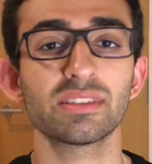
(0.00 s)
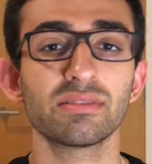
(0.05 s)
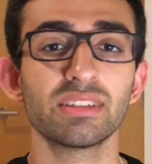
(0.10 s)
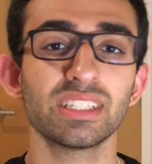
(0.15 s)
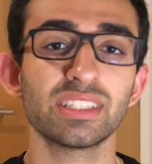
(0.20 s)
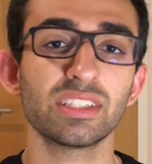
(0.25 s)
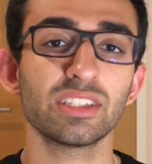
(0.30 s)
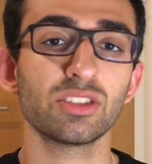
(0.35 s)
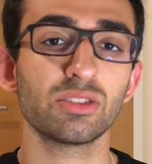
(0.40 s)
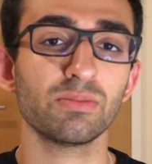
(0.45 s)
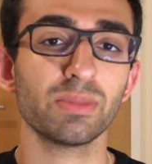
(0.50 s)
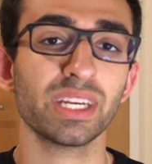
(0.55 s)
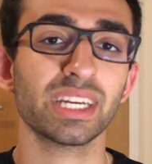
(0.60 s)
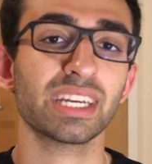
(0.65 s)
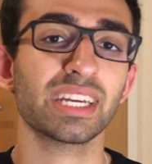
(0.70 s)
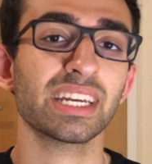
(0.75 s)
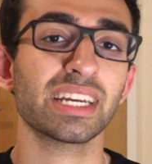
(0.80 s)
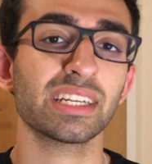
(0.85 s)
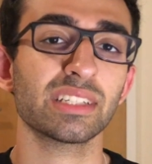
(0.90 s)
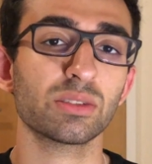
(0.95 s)

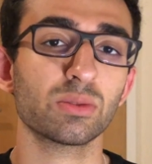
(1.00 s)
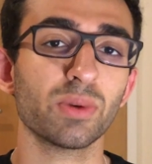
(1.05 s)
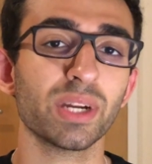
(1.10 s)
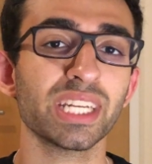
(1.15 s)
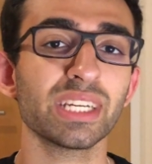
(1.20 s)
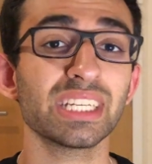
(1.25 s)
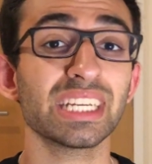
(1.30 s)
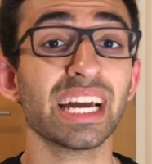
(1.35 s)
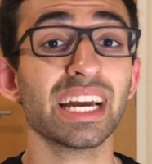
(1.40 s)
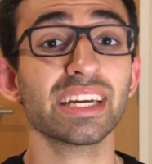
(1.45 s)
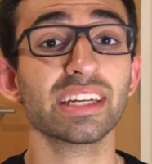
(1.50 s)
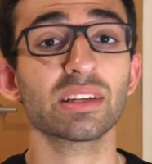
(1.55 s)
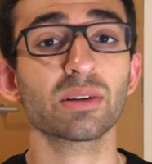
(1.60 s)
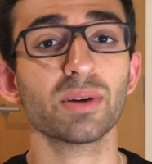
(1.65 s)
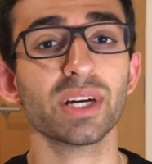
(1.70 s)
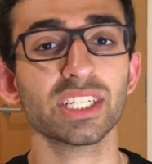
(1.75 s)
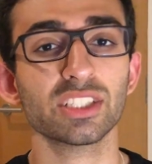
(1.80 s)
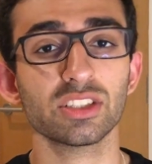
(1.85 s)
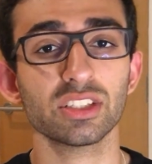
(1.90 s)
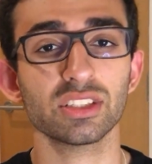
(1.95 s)
Decision-making has 29
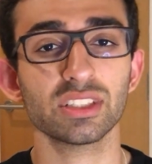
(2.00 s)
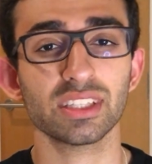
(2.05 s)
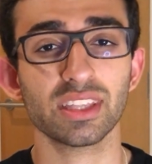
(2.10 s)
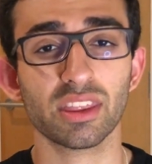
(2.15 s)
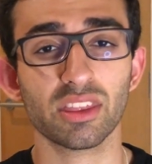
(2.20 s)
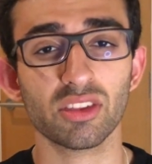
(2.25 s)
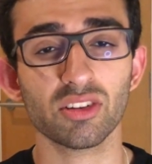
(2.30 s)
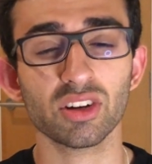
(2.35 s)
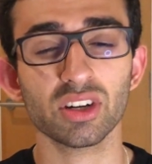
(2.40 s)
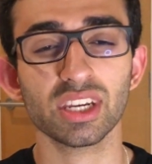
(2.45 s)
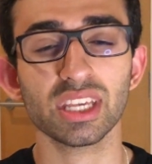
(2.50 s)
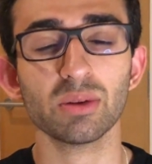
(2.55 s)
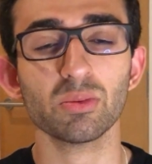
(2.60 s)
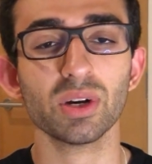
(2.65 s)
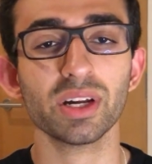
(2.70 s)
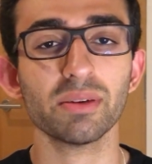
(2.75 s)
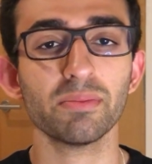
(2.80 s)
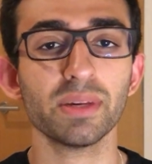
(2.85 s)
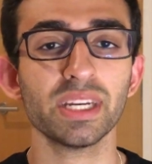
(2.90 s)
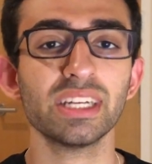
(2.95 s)
questions in
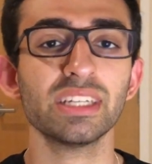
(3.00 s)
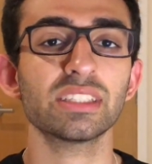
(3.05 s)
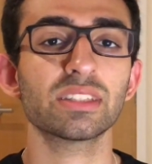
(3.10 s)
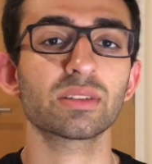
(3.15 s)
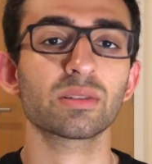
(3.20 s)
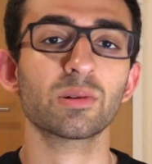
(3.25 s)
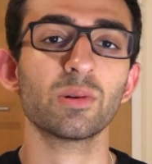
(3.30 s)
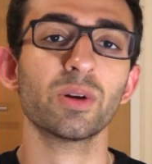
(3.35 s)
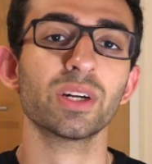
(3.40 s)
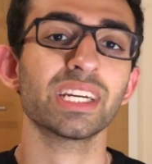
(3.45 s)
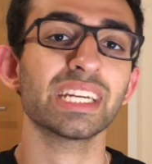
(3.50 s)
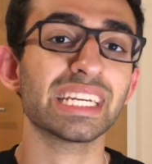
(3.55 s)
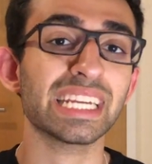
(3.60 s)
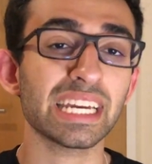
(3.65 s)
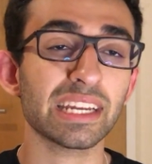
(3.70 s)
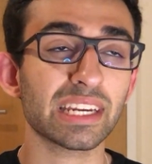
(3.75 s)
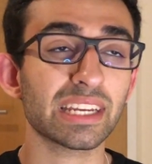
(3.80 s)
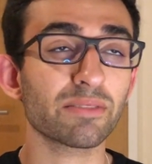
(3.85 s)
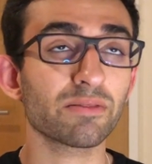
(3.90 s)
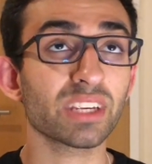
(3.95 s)
31 minutes.
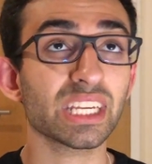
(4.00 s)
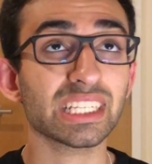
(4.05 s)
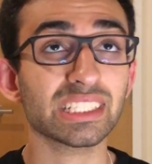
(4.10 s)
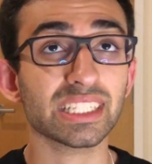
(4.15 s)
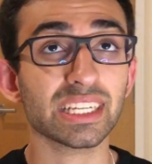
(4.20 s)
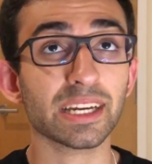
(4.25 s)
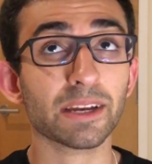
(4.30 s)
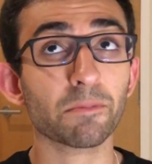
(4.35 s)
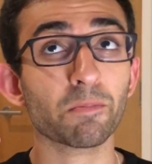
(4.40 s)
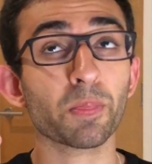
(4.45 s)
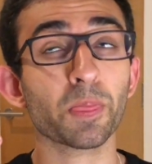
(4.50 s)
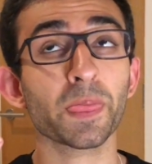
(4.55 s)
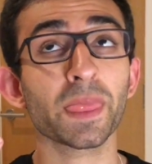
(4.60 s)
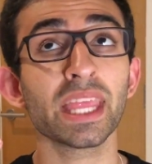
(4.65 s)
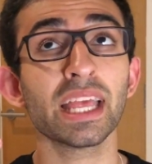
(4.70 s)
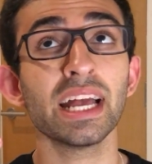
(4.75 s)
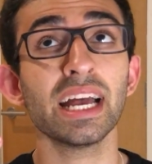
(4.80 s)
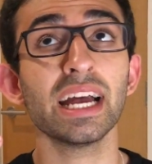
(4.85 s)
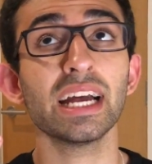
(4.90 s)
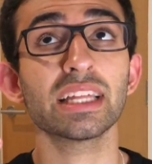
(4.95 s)
Quantitative reasoning,
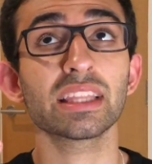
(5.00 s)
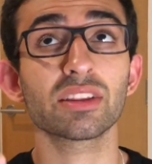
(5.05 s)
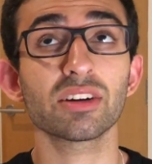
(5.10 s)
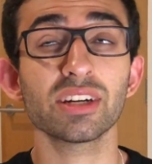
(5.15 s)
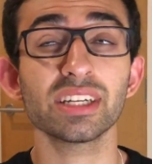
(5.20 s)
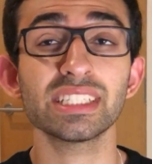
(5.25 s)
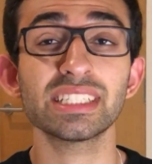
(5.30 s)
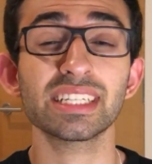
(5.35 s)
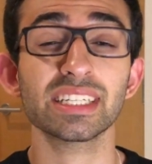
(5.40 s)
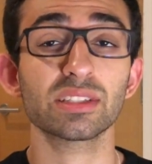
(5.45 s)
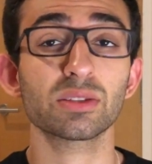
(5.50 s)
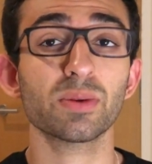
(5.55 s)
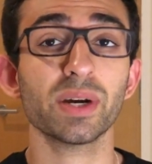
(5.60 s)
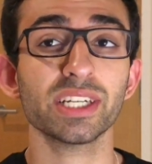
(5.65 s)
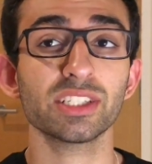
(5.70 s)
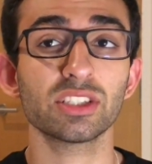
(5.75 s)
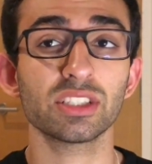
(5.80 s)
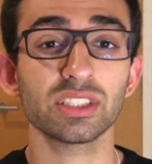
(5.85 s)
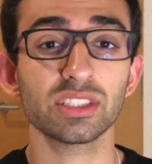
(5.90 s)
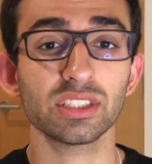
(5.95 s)
36
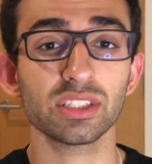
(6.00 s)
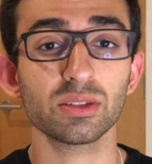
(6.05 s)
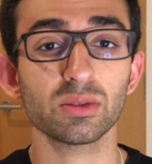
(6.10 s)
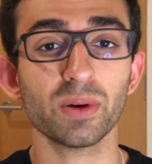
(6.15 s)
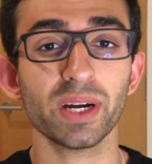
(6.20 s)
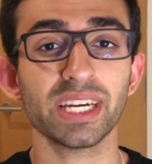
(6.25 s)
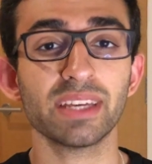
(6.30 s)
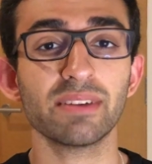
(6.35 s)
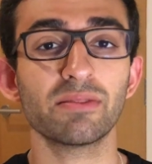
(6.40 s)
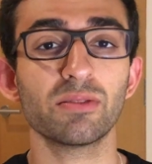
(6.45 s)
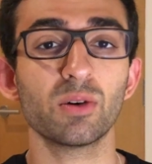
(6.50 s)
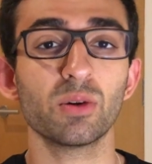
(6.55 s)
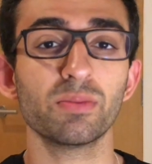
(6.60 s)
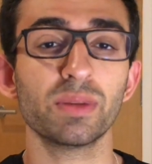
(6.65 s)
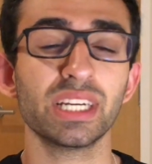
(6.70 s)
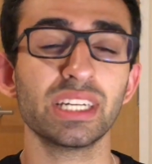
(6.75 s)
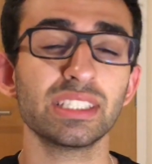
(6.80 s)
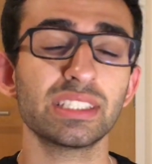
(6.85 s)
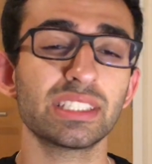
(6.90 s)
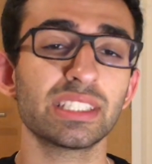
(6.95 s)
questions in 24
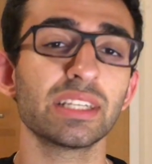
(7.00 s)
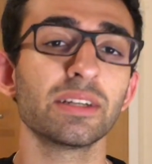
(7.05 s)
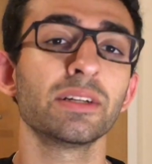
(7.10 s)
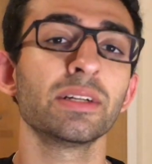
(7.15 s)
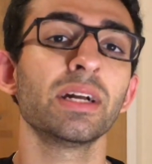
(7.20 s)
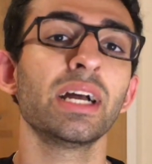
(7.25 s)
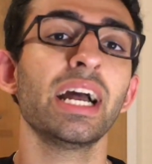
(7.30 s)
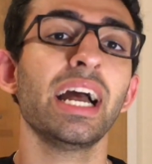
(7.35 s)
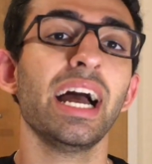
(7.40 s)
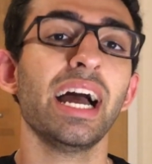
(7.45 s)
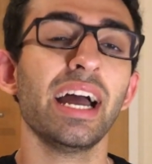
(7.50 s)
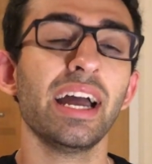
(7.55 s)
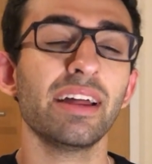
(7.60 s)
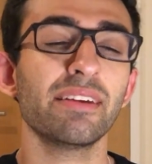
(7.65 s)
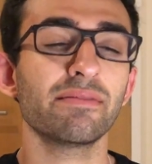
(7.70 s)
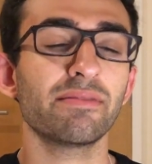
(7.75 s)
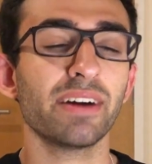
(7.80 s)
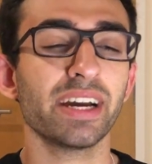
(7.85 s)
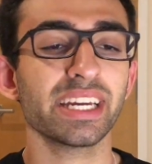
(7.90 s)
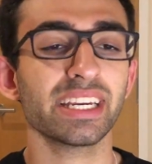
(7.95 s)
minutes.
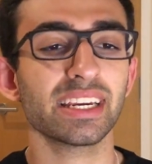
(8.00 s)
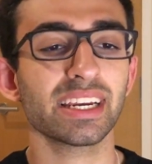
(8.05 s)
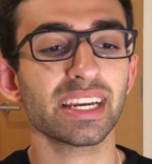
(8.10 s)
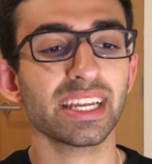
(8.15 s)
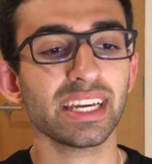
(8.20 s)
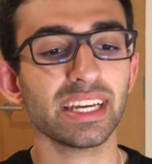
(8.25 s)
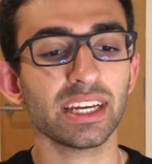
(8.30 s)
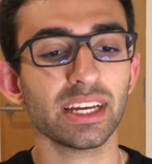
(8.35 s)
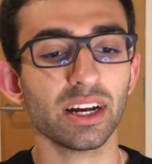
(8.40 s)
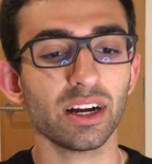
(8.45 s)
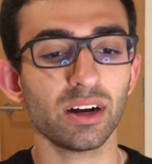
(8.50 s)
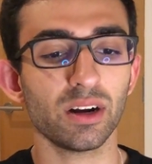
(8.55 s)
And finally,